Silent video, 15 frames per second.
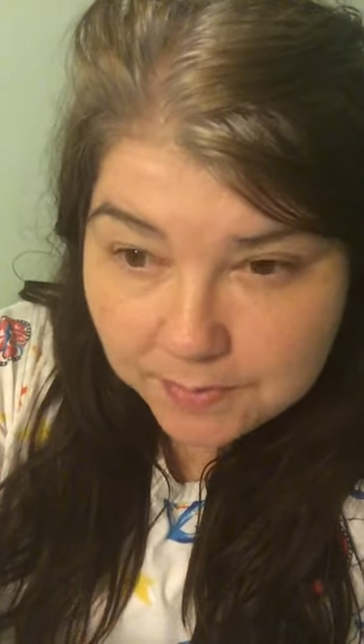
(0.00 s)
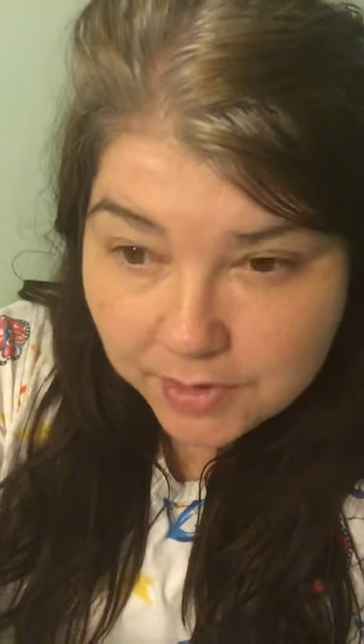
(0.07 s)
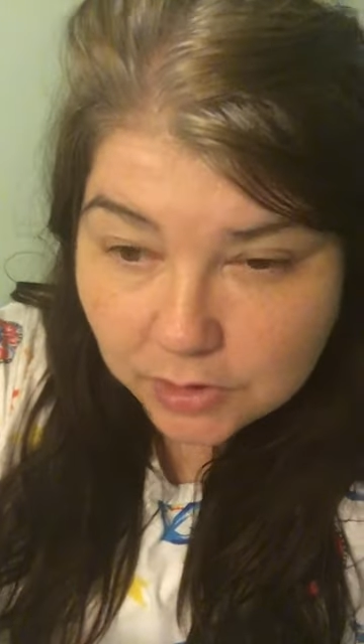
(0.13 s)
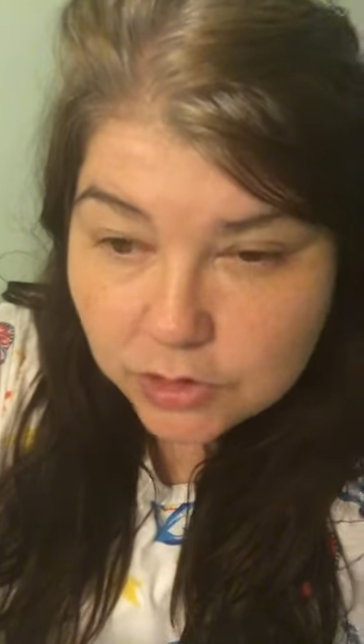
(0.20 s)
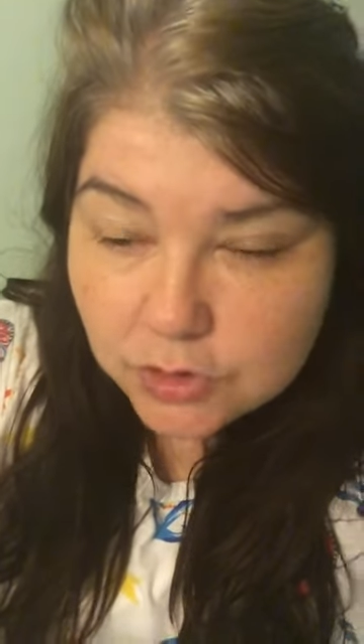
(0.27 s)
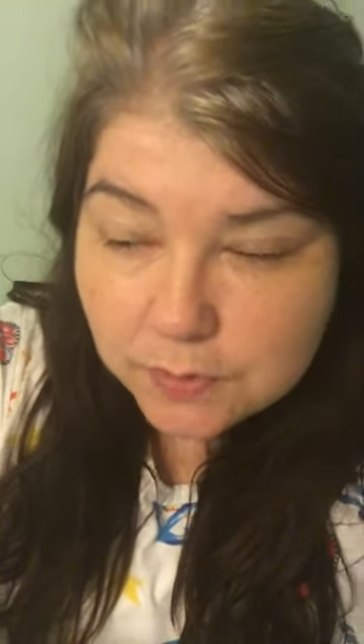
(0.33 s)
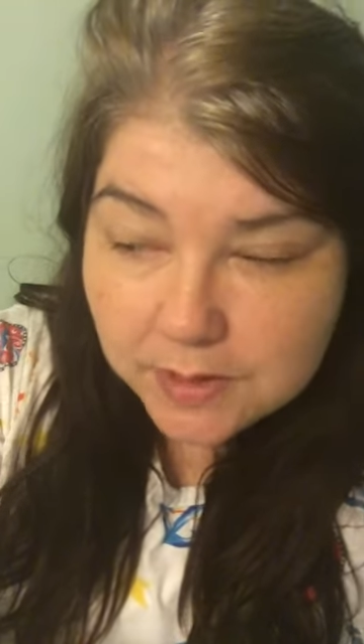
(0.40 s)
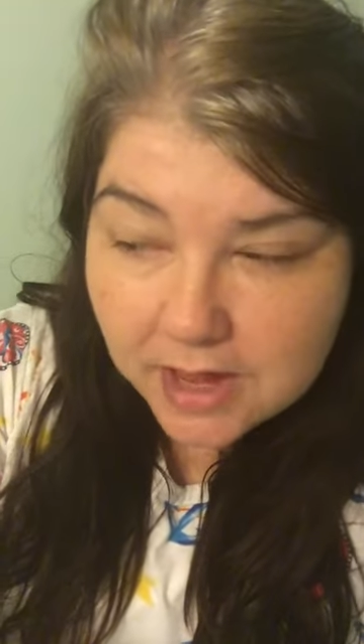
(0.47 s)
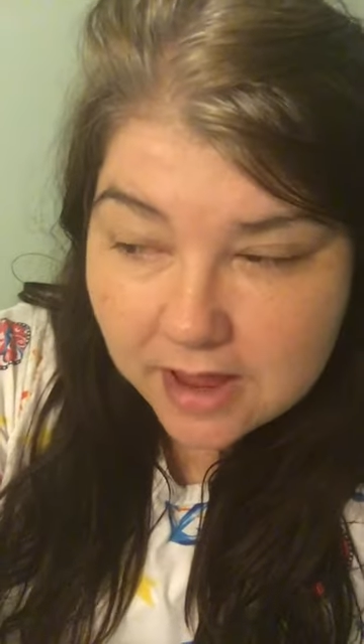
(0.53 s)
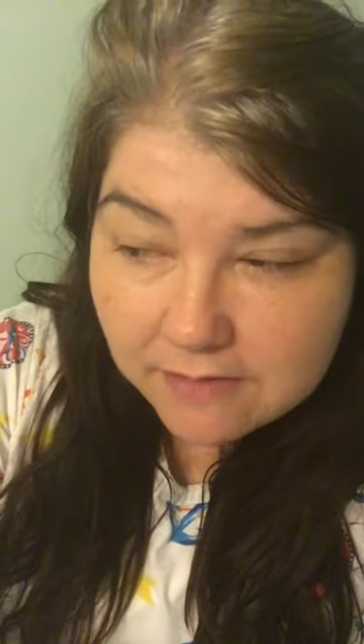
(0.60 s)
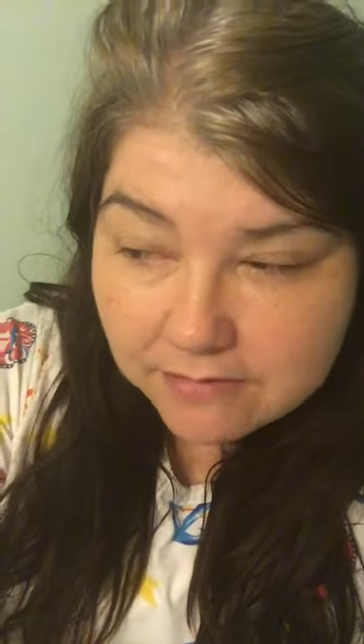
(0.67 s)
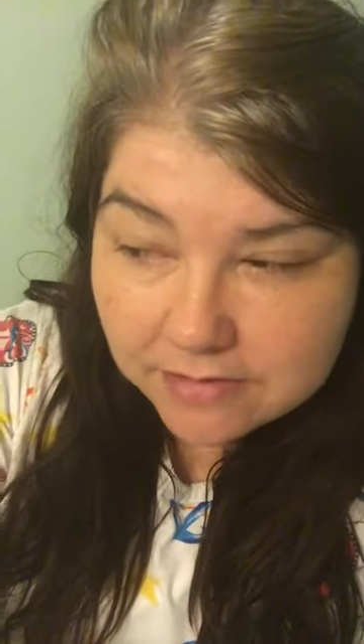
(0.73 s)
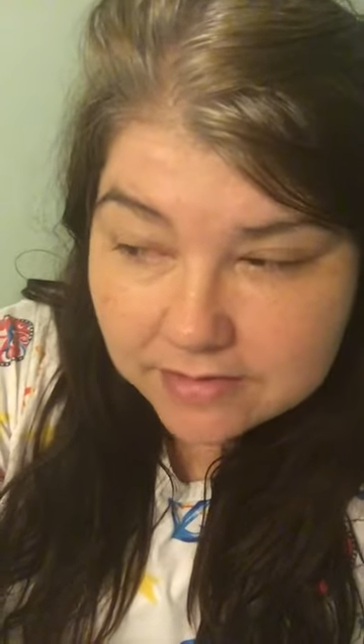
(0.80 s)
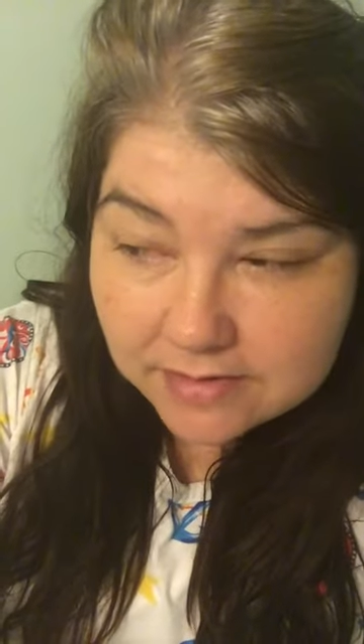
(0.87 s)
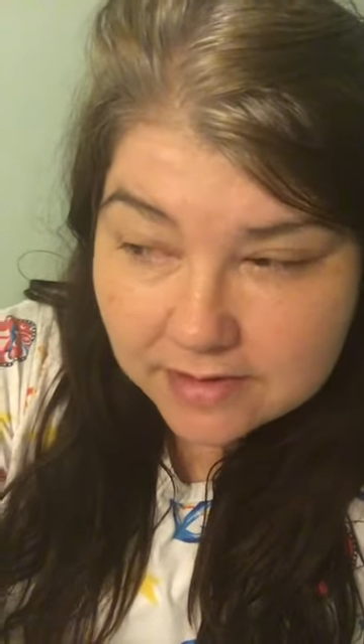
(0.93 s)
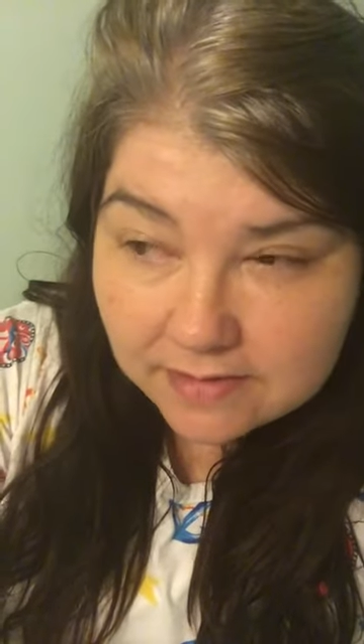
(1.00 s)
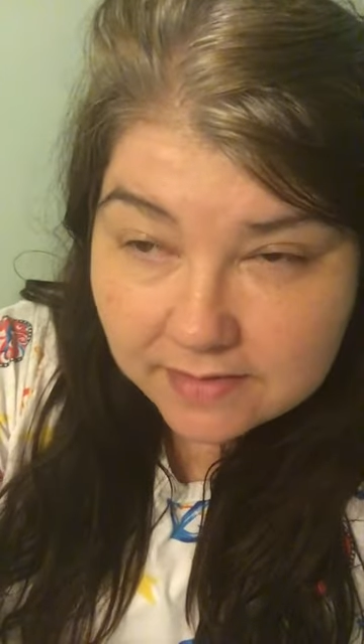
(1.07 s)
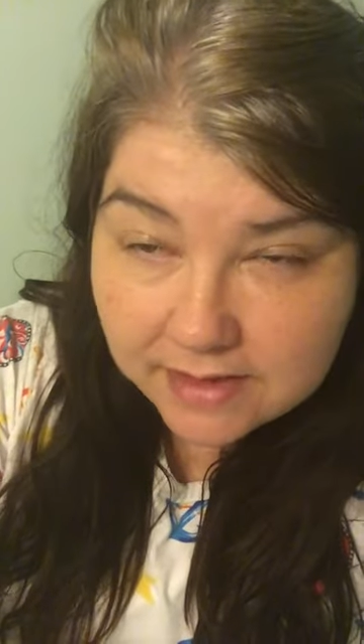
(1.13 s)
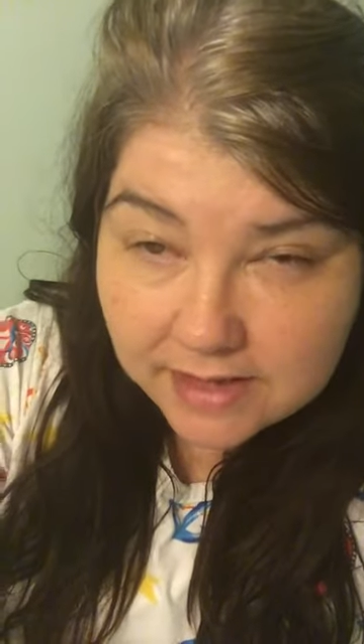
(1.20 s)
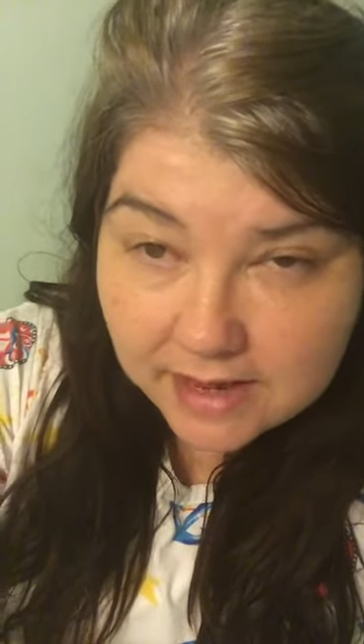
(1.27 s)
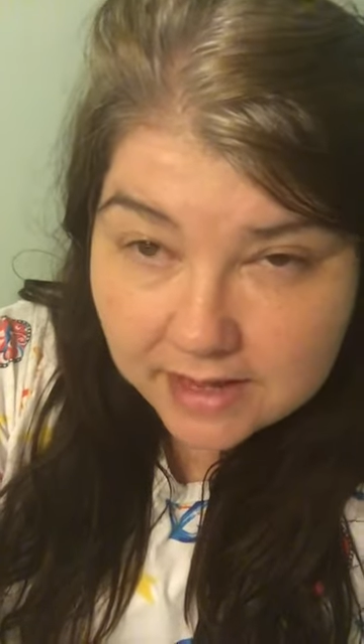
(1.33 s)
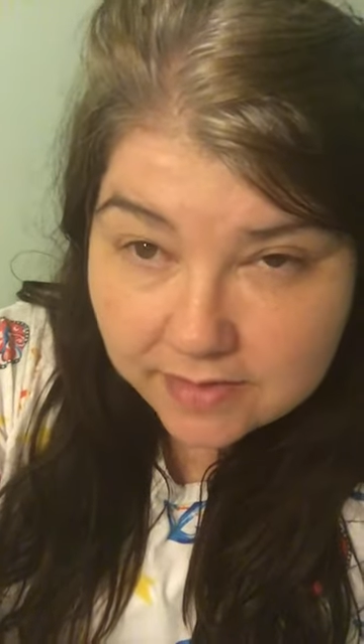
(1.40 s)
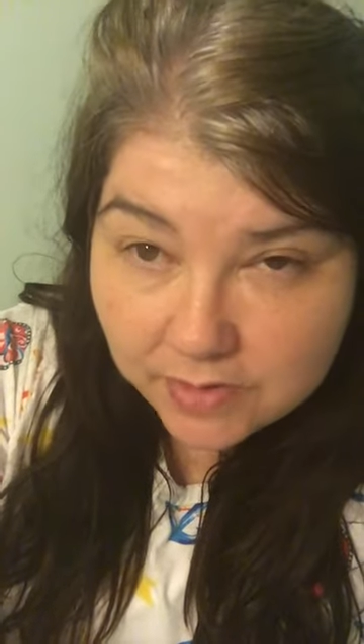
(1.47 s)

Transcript: They are doing everything they can